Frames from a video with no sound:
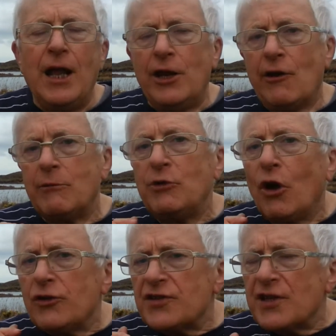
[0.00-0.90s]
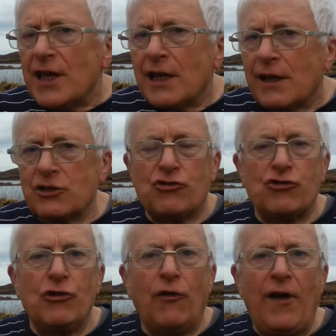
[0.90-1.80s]
Now, I'm not saying that's
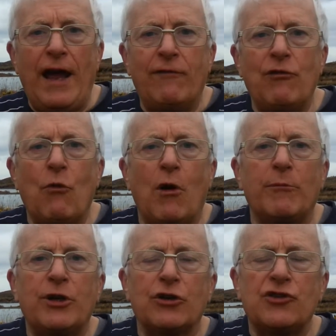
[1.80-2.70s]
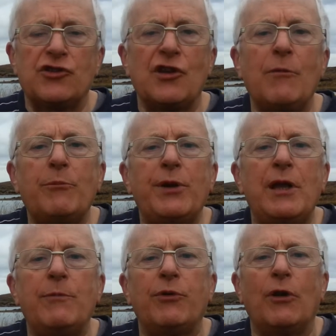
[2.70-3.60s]
true for everyone, because some
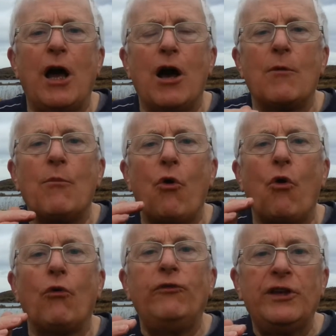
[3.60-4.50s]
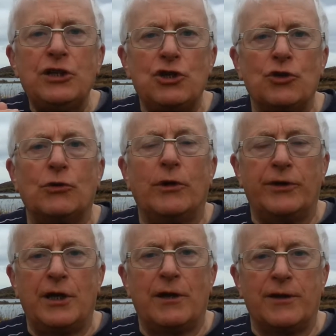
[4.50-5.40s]
people are more visual
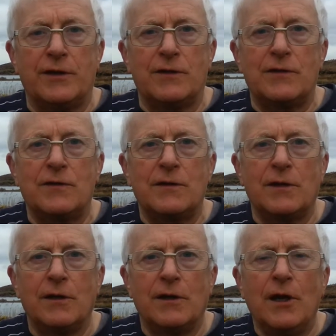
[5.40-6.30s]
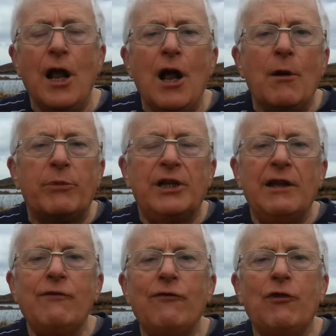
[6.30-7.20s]
than others. But
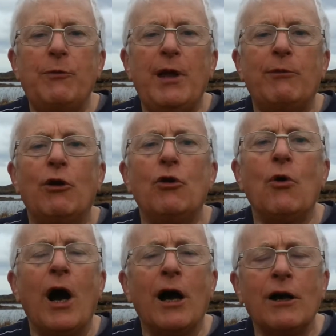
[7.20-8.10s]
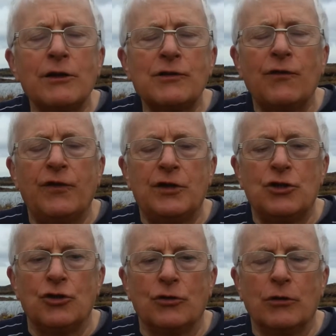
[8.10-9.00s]
even for people who aren't
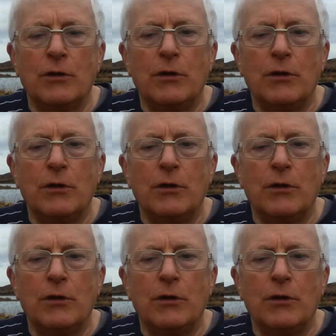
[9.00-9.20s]
visual,